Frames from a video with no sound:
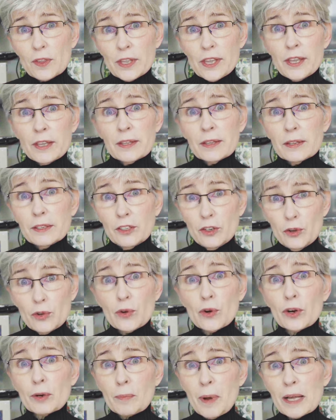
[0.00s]
the New
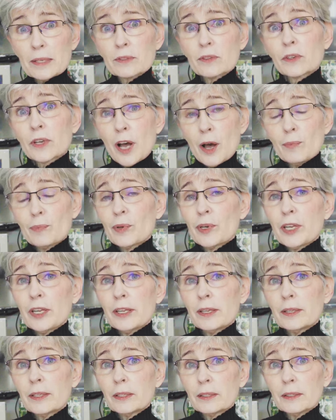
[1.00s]
York Puzzle
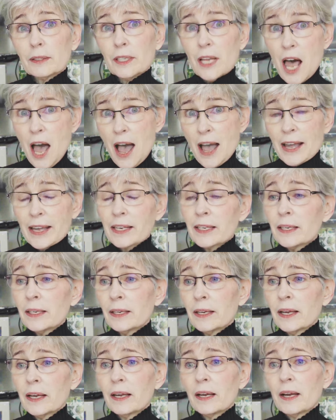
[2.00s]
Company line,
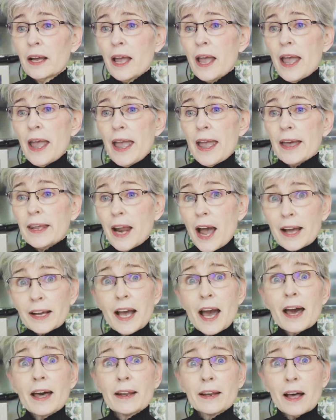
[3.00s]
and I
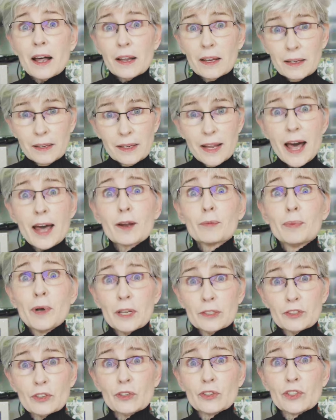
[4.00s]
got a lot of
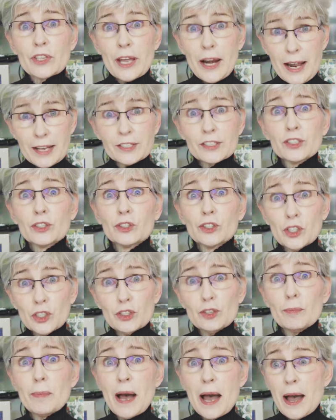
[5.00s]
puzzles that I still
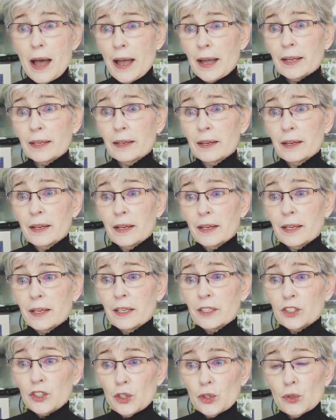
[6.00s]
need to buy
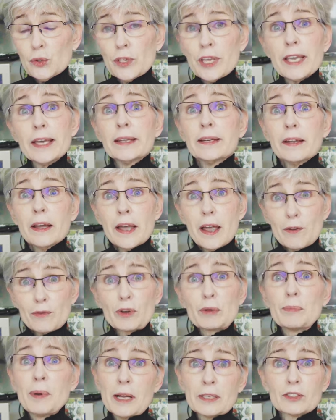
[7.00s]
to get
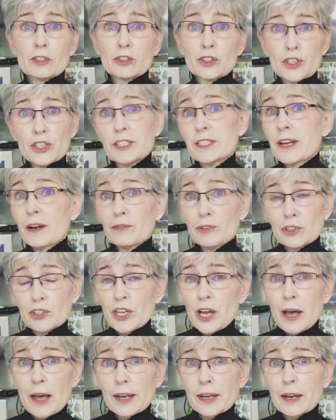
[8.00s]
every puzzle she's ever
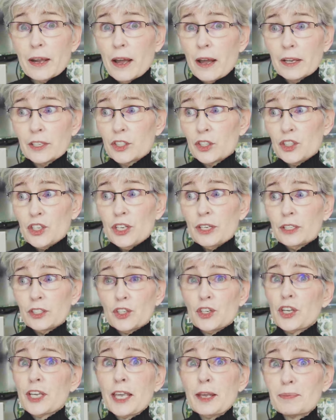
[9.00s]
done. She
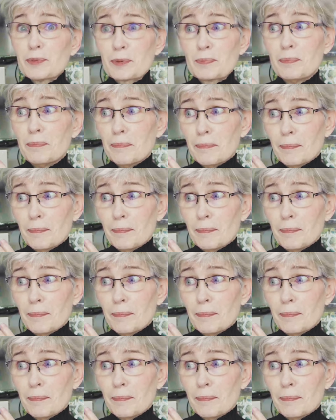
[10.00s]
keeps